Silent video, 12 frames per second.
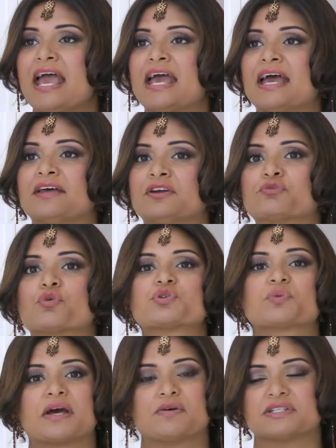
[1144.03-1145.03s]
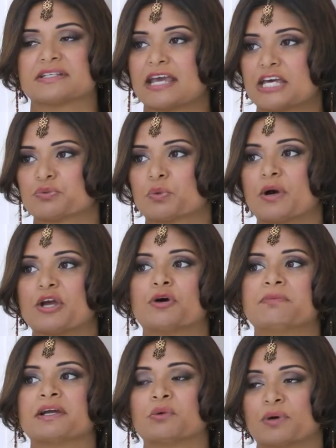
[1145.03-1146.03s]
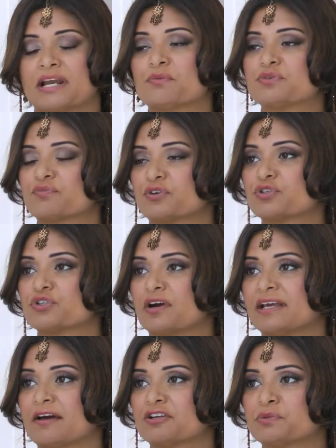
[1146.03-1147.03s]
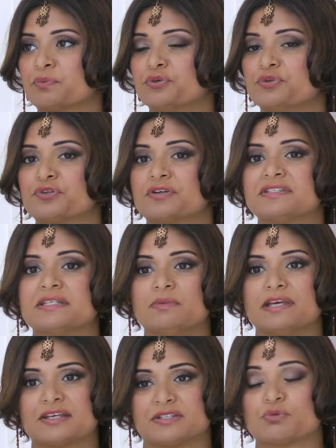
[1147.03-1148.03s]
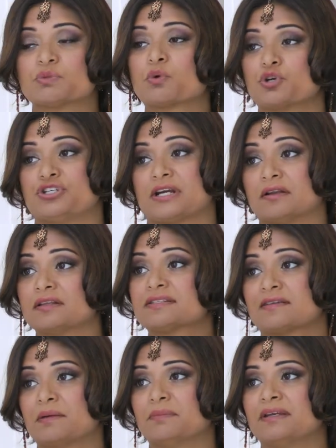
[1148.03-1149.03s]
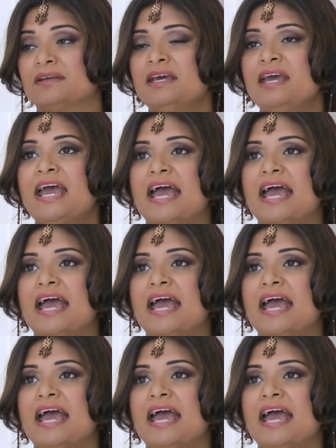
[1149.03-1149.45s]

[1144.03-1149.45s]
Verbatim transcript: And of course, when I was in Casper, Wyoming, and when I was first starting out as a producer at CBS, it was more general assignment.